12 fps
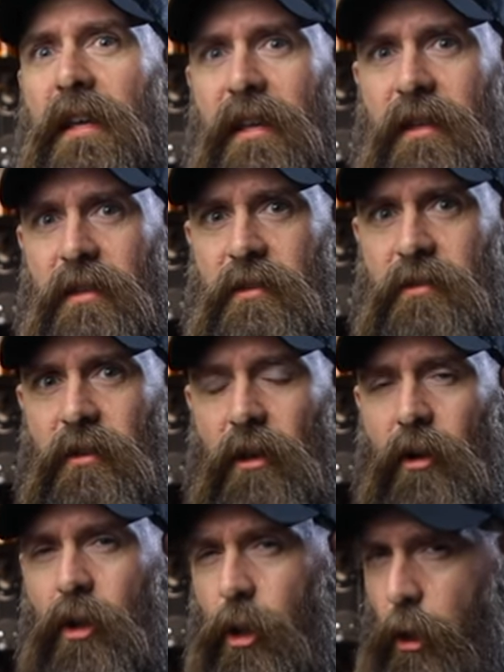is
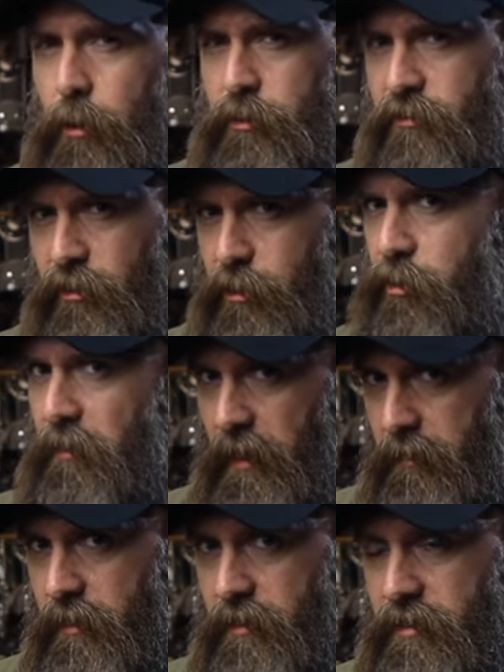closed for new
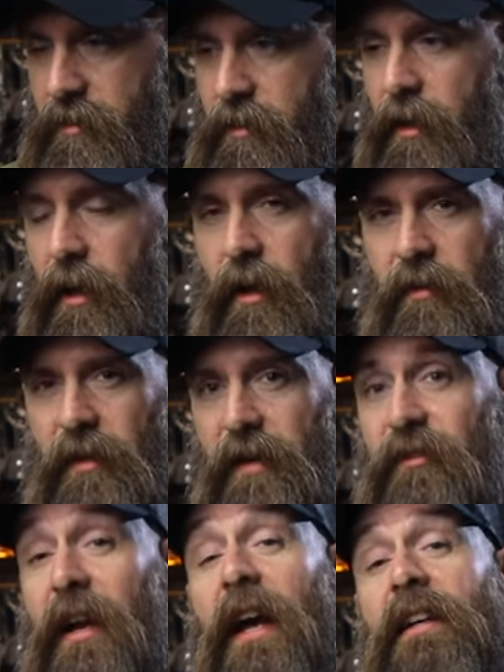members. Uh,
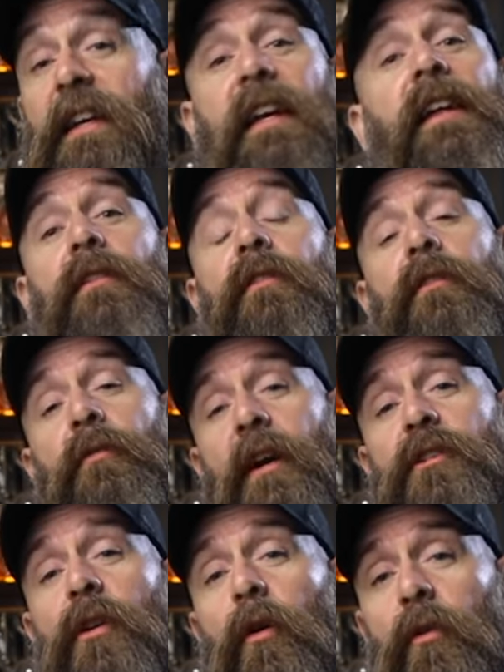they've kind of hit their
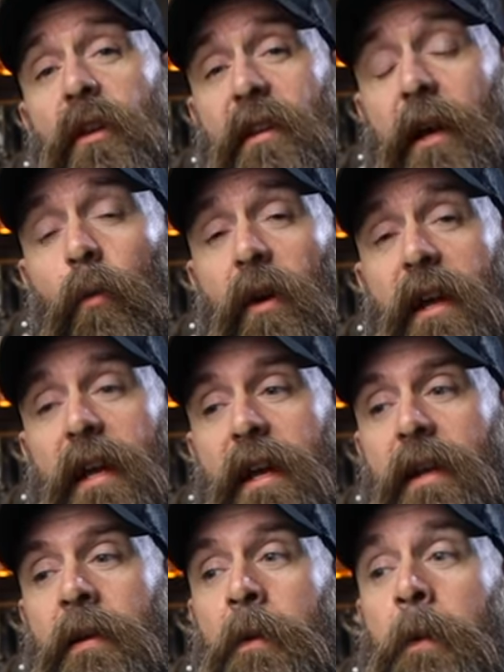threshold that they want to
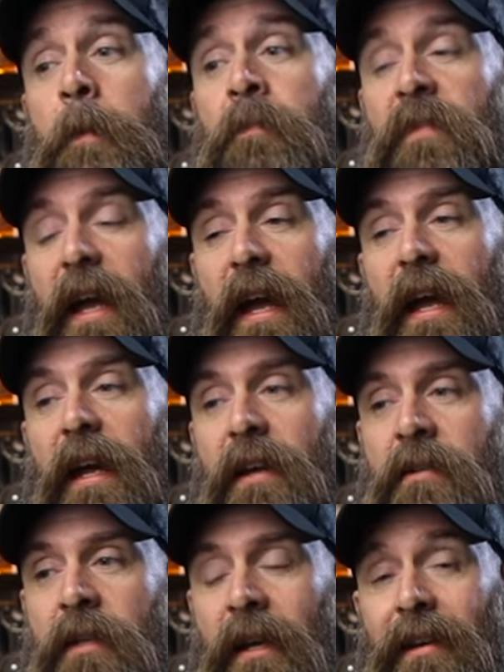hit,
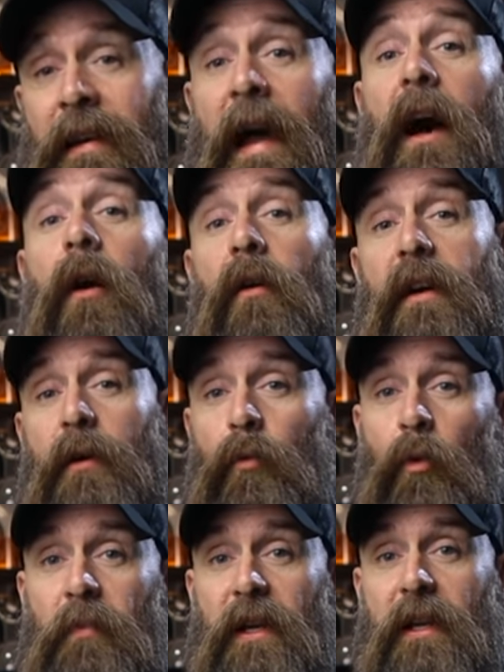and now it
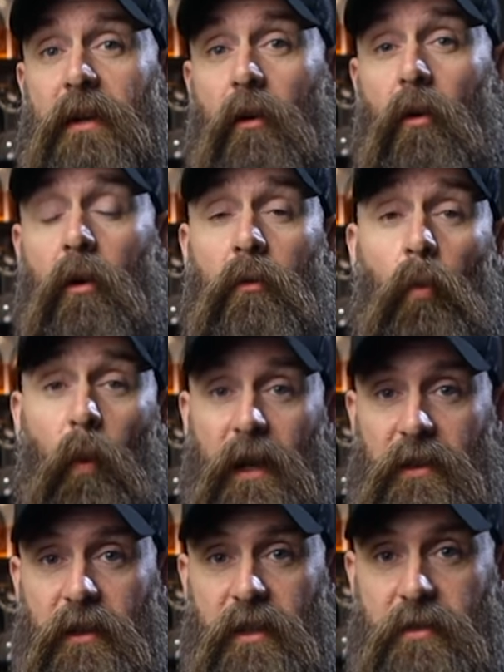will be on
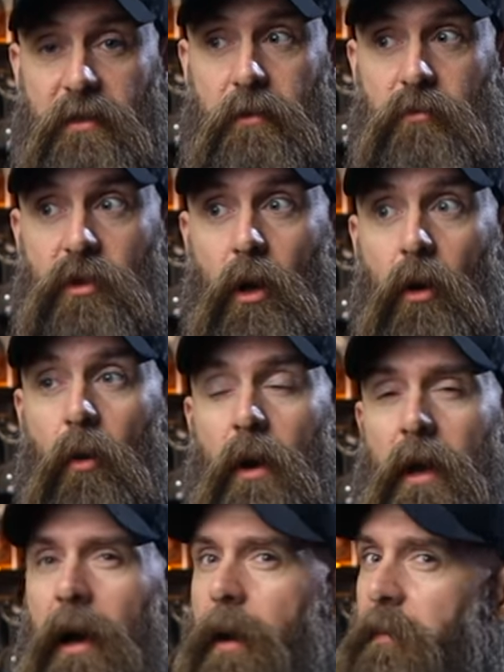waitlist. So
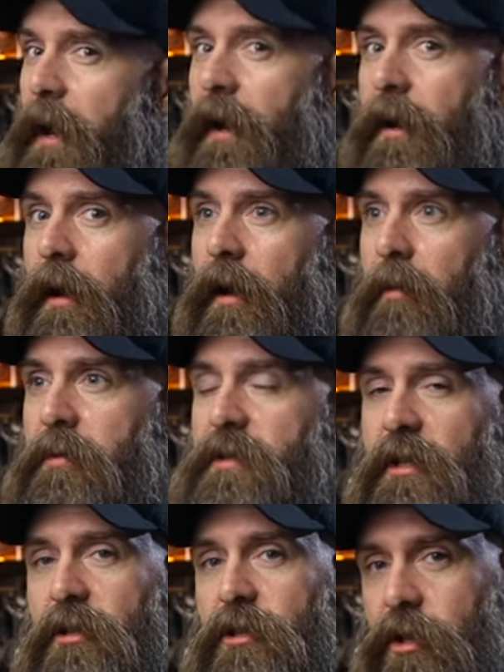I'm not
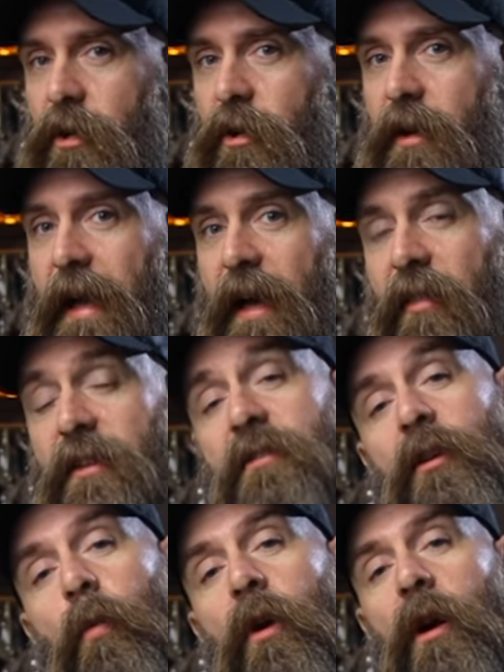100% sure how that's
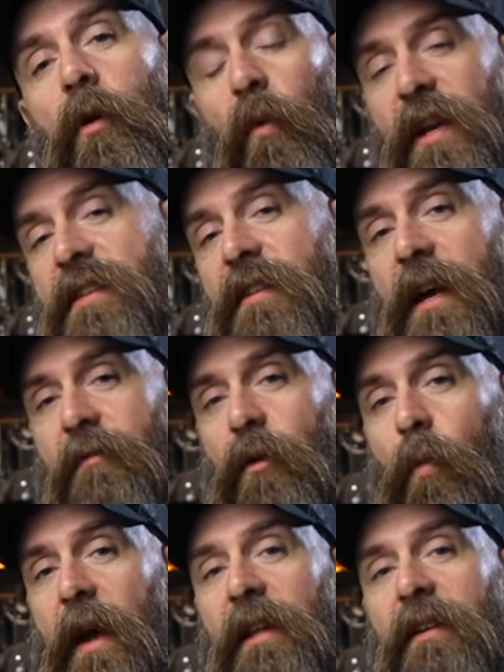going to work, when he's going to have the
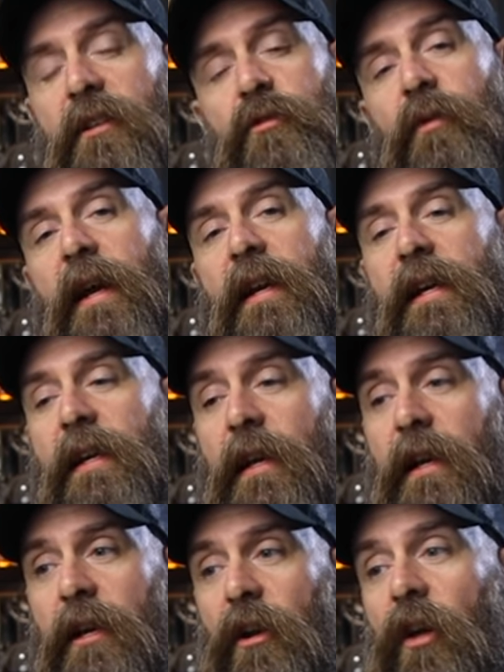wait list ready
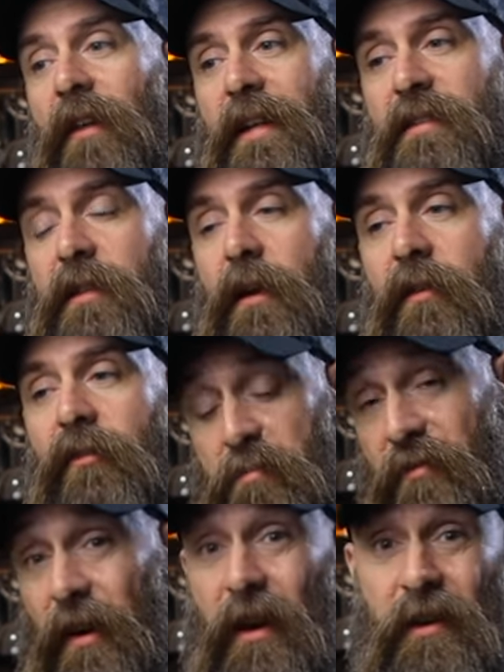and all that stuff.
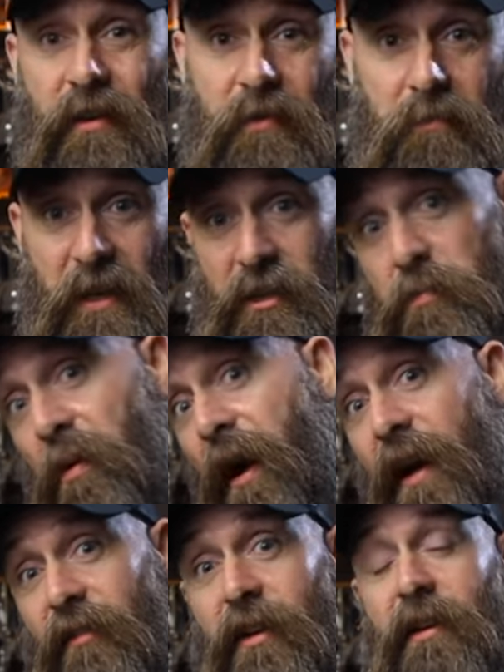Privada means
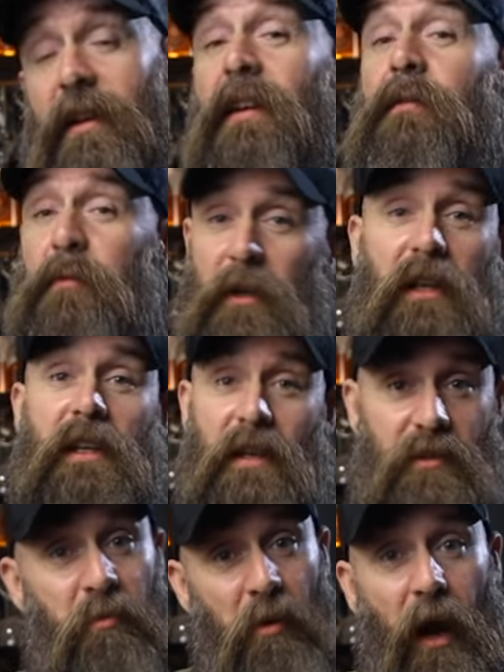private, and it really
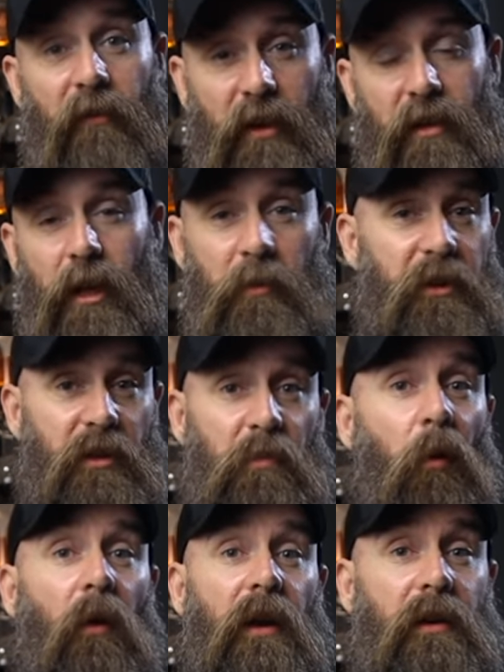is a private club at this
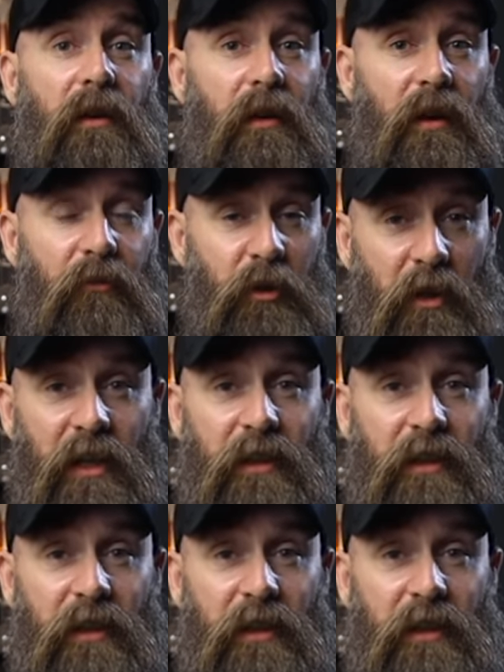point. Uh, if you're